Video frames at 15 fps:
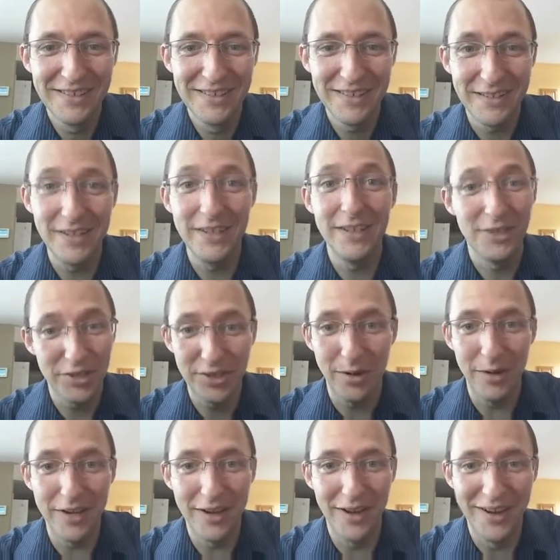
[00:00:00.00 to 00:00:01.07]
See? She's
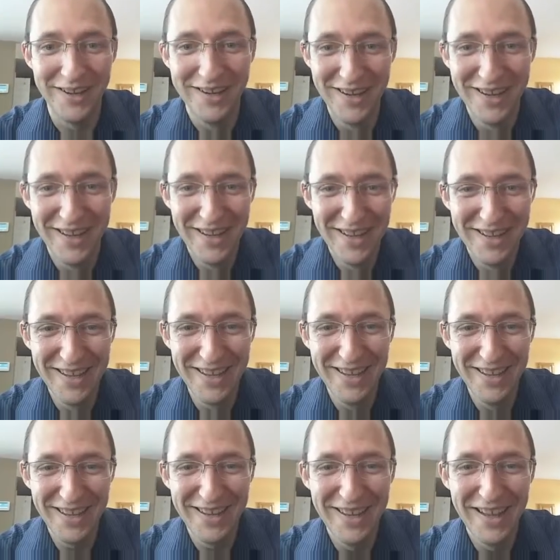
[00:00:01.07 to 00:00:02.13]
already gone.
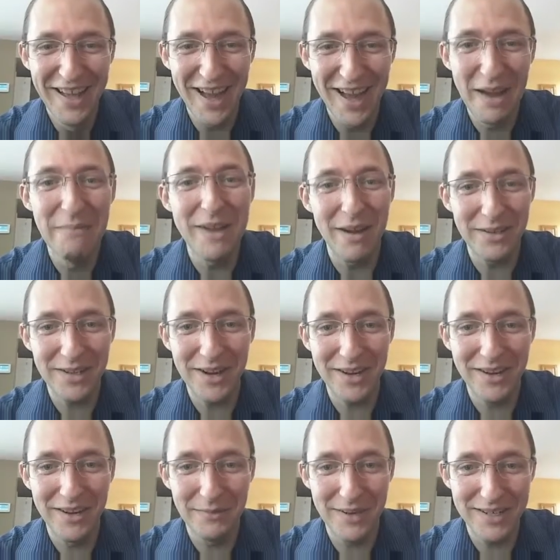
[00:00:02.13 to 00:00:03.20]
I'm now talking
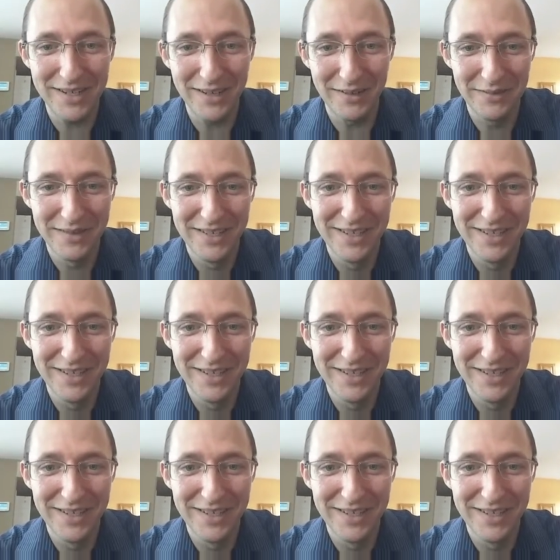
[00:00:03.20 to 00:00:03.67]
to myself.